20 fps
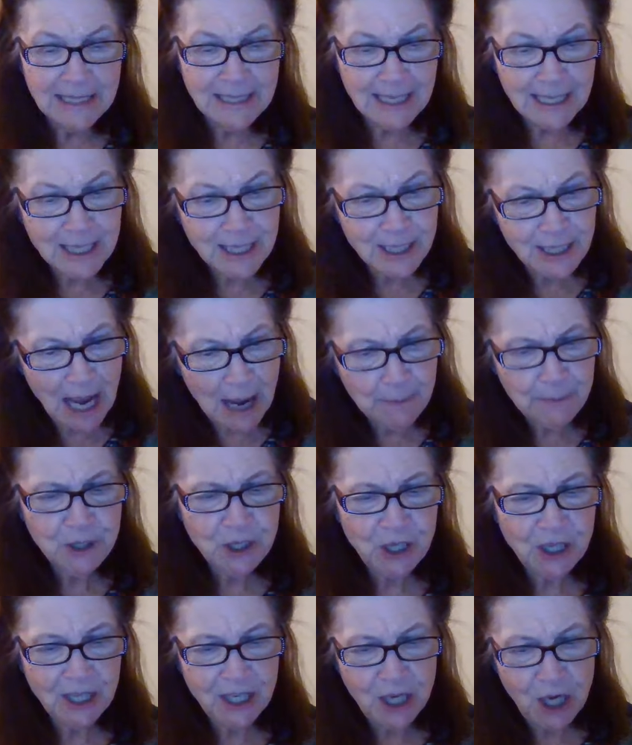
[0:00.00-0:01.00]

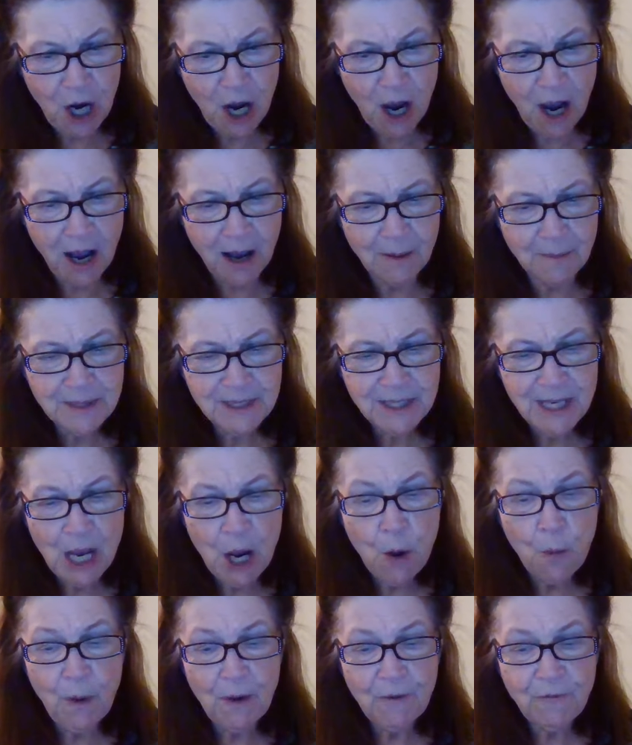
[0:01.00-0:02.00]
Deception comes
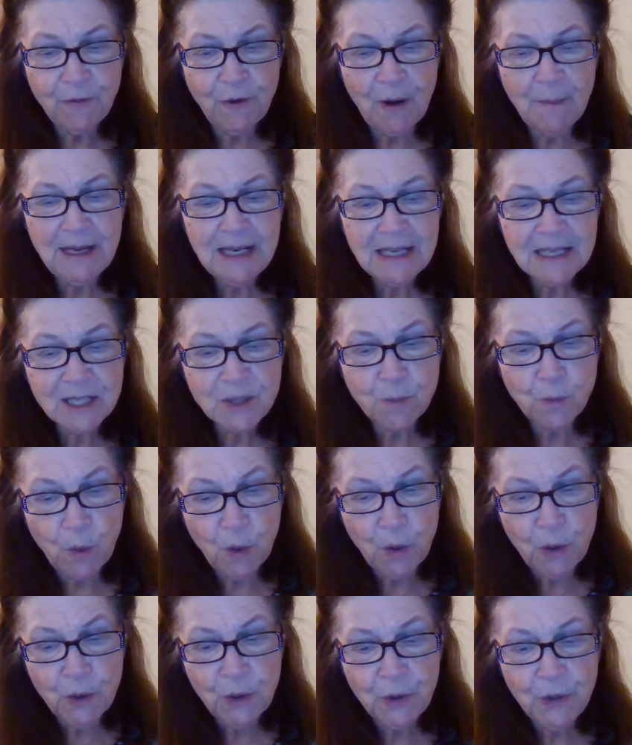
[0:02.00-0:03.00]
when from his
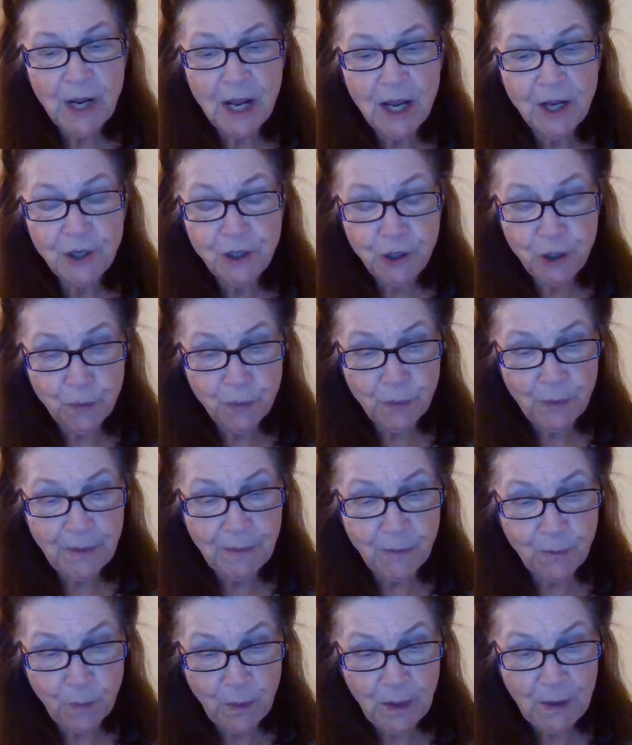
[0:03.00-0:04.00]
word you
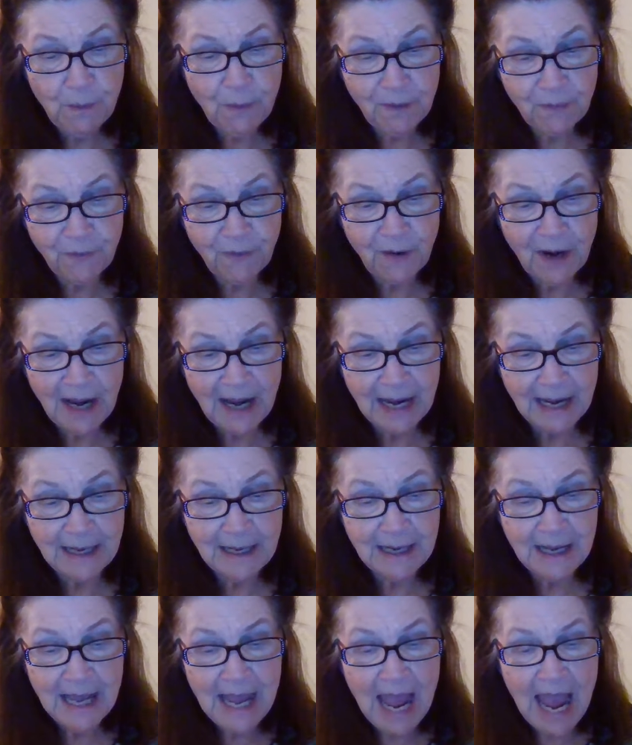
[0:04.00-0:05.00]
re- we
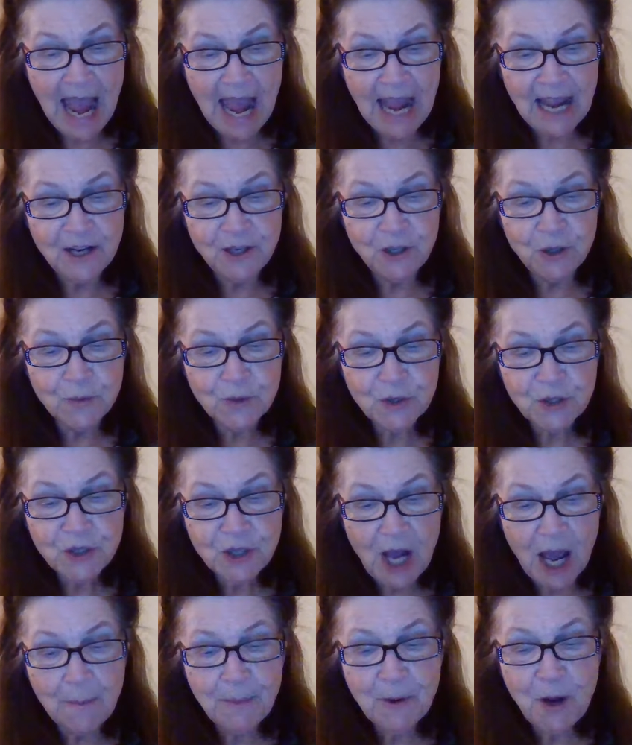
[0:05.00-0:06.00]
refrain and you
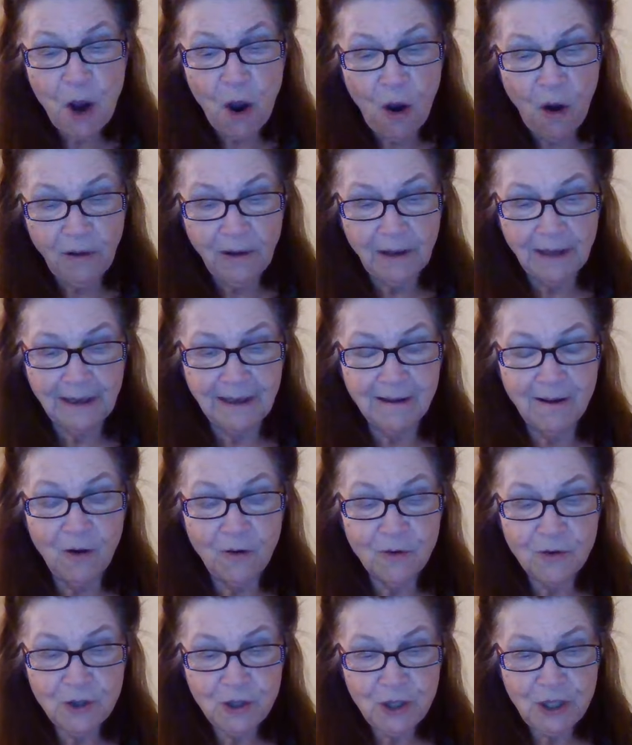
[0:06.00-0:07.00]
stop calling
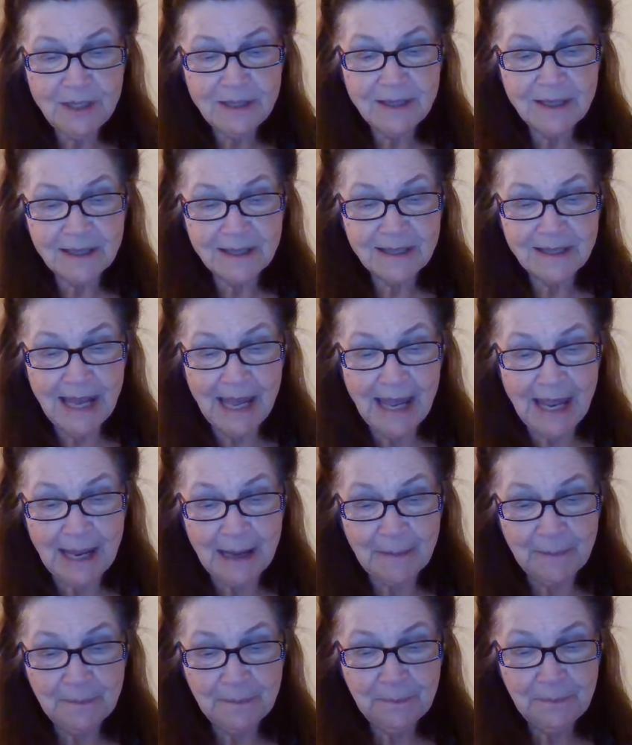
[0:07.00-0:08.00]
on Jesus'
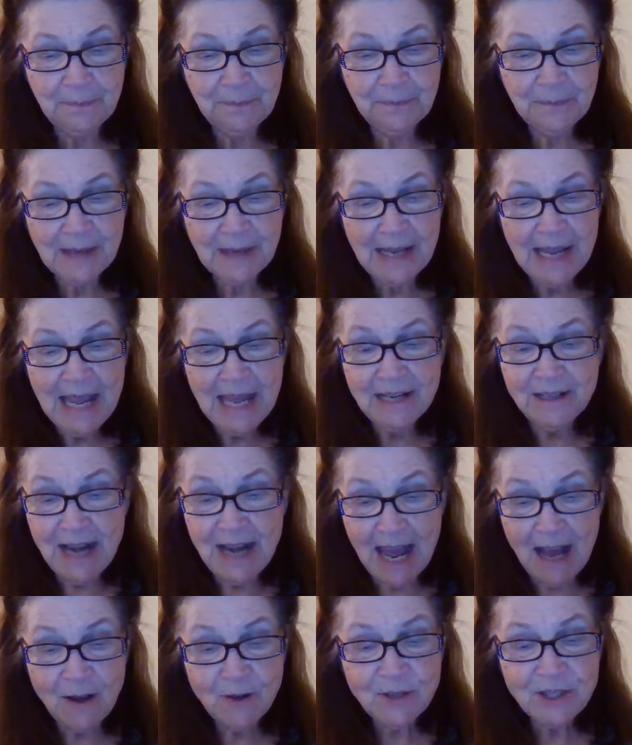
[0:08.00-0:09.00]
name.
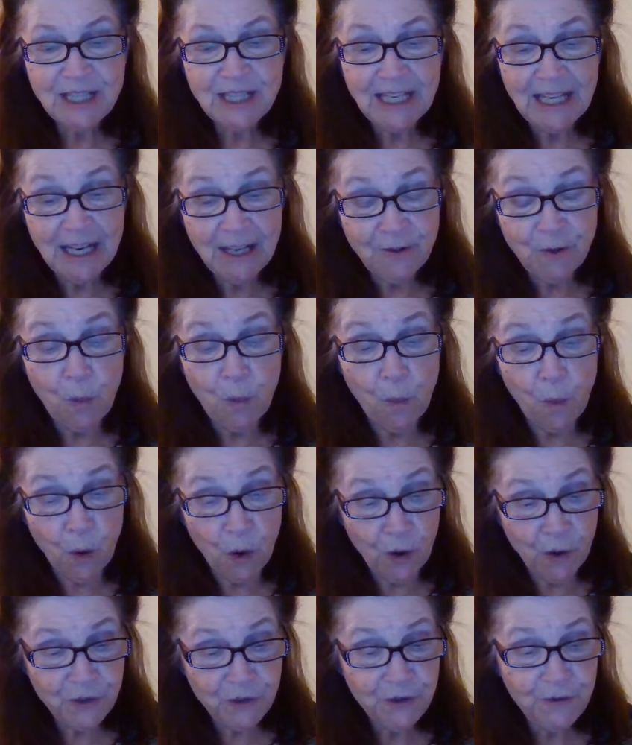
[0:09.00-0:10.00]
Now, seeing the
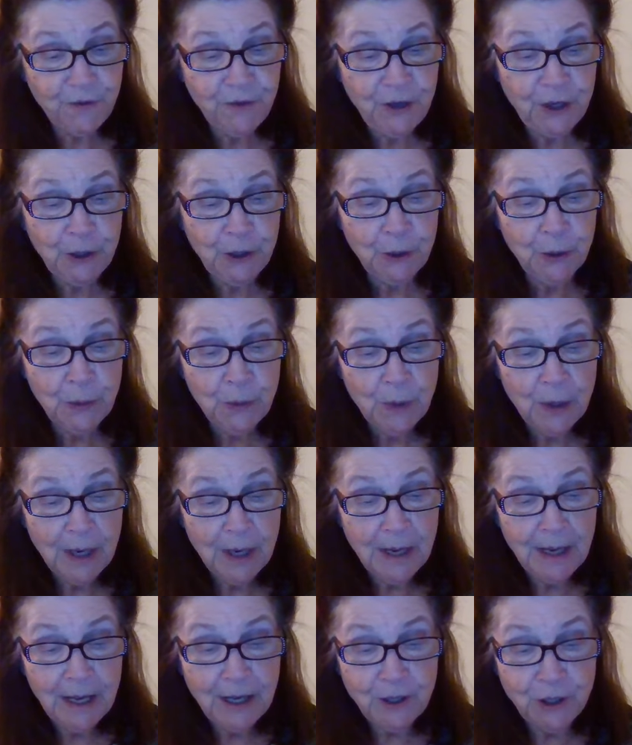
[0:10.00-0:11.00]
world's view,
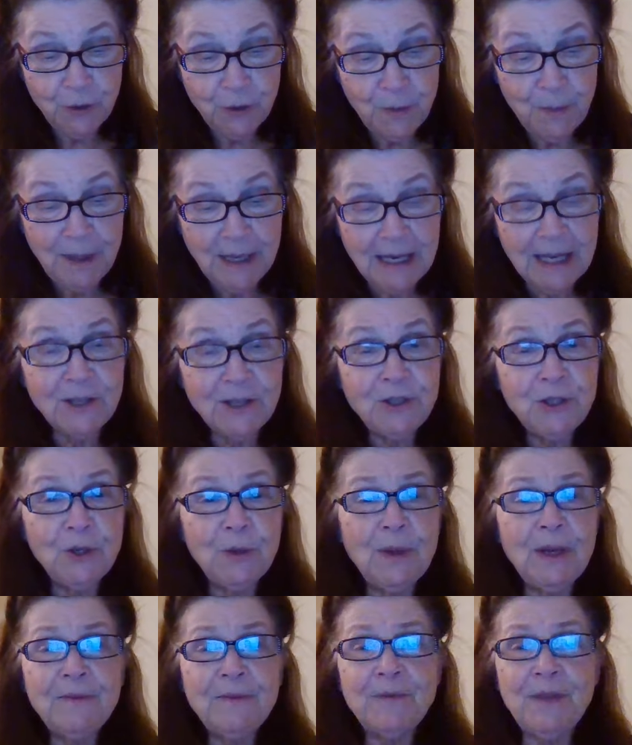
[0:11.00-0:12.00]
you begin
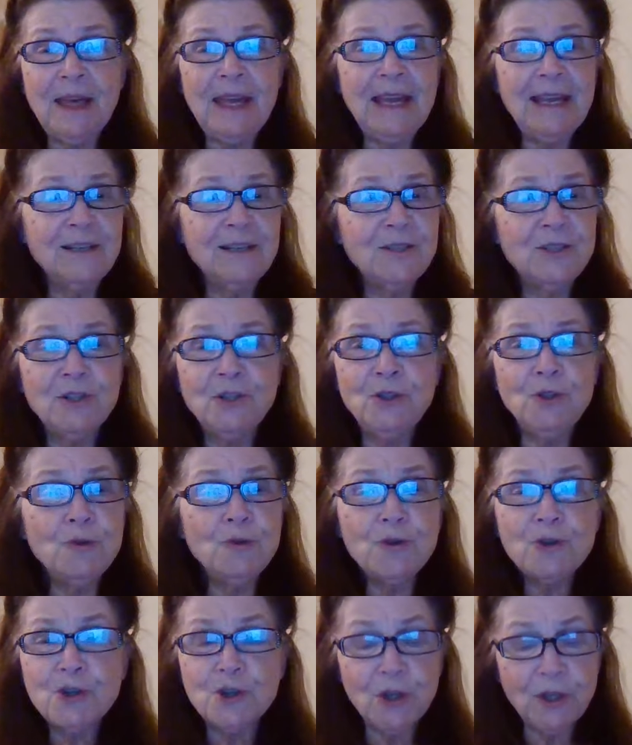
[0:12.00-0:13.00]
doing things
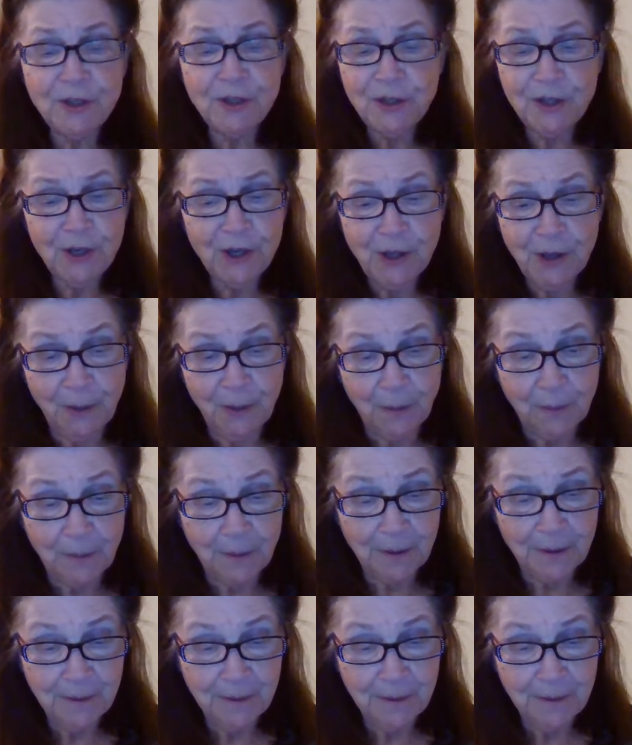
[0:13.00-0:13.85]
you shouldn't do.